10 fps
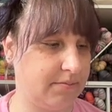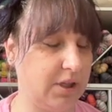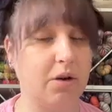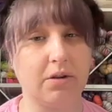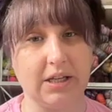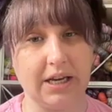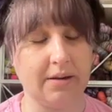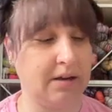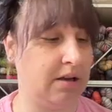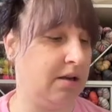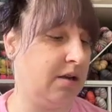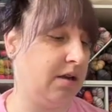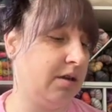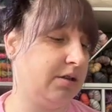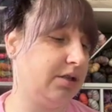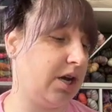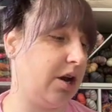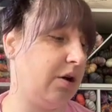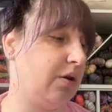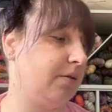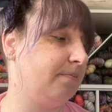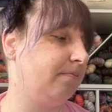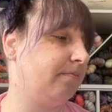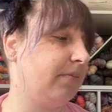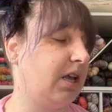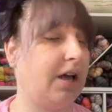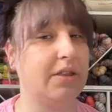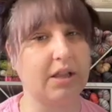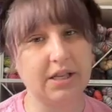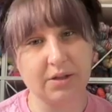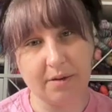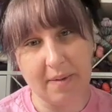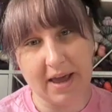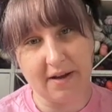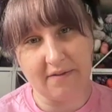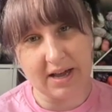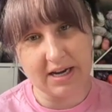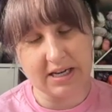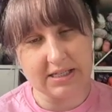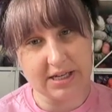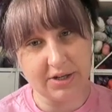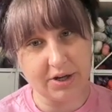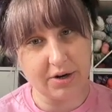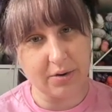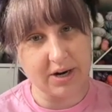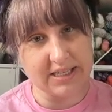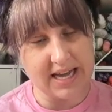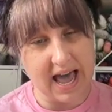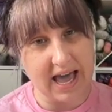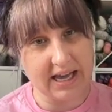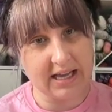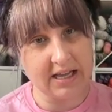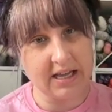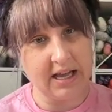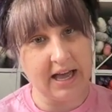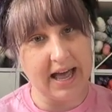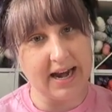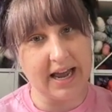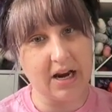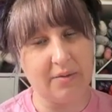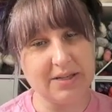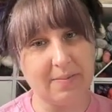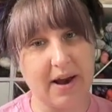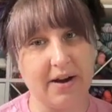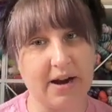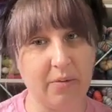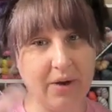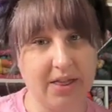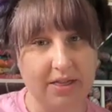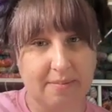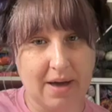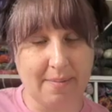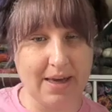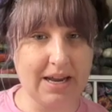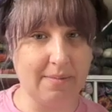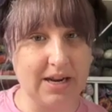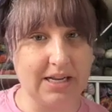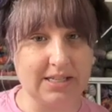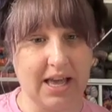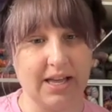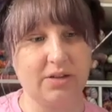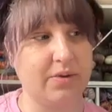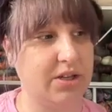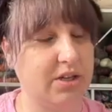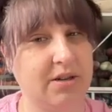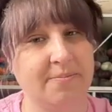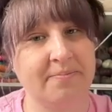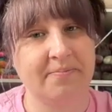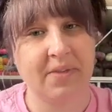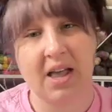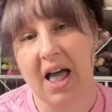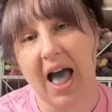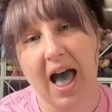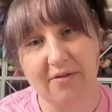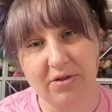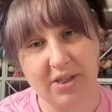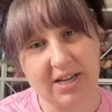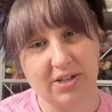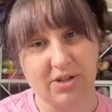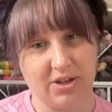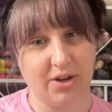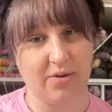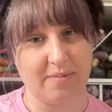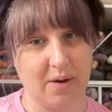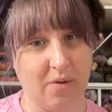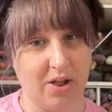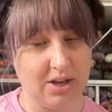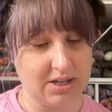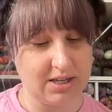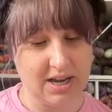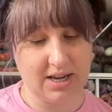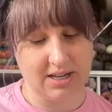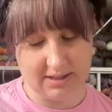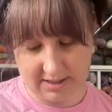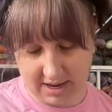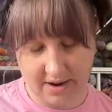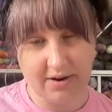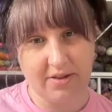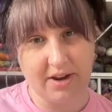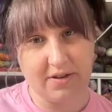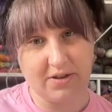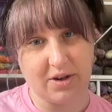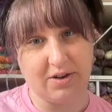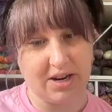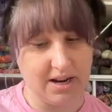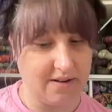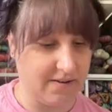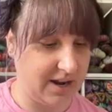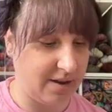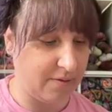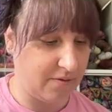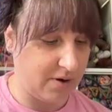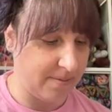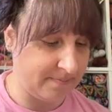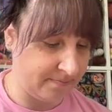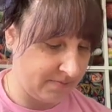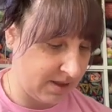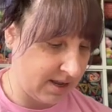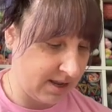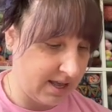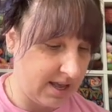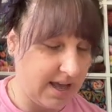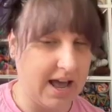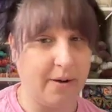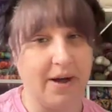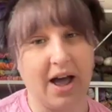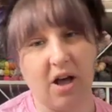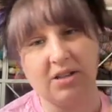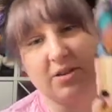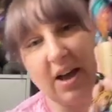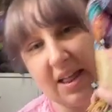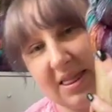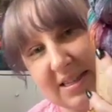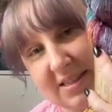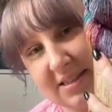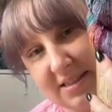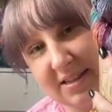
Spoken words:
locally. So I thought this would make a fun t-shirt or a tank, and I can always pair it with my mini skeins, which after this I'll show you what my wall looks like, because I don't know that I've shown it in a video before. Anyway, I also got this,